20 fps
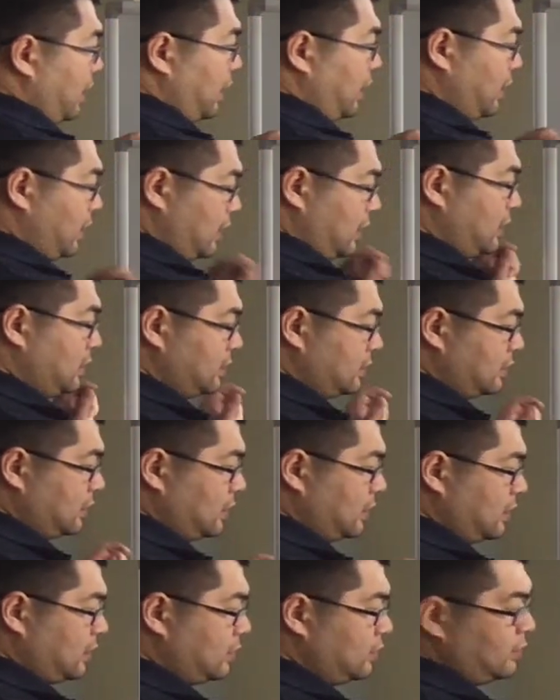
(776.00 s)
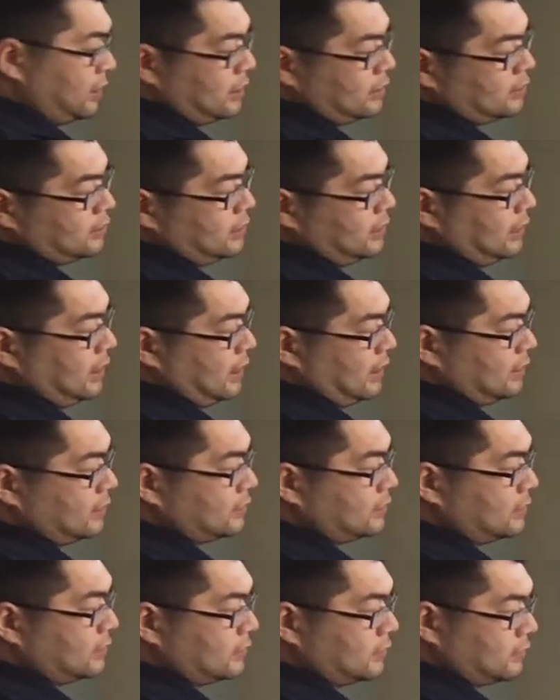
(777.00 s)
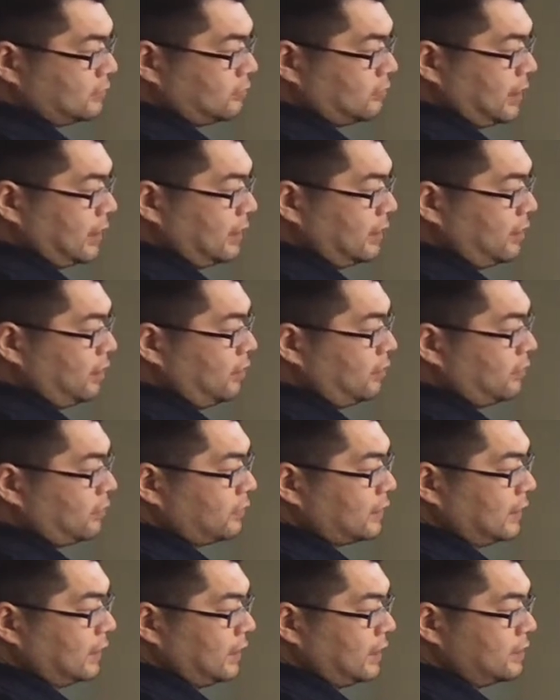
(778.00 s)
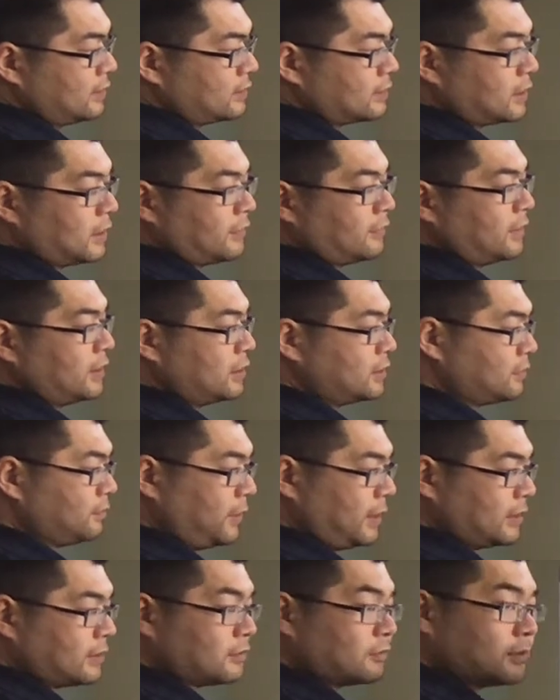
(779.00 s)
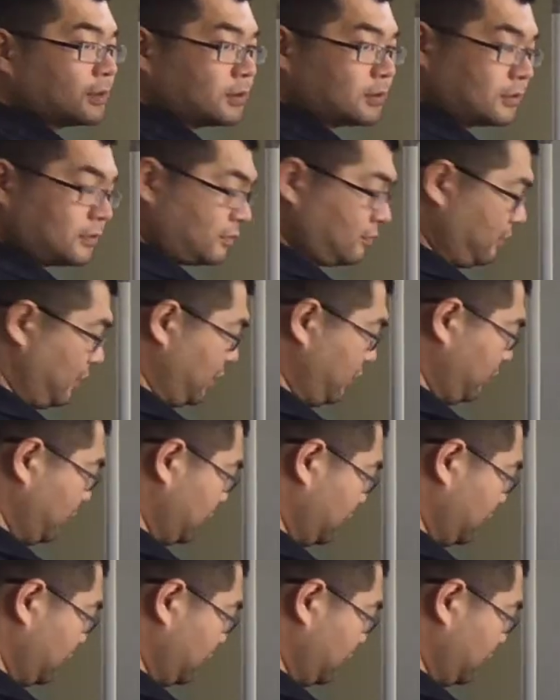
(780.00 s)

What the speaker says: And you can see, guys, right now the length of each base, which is 1 over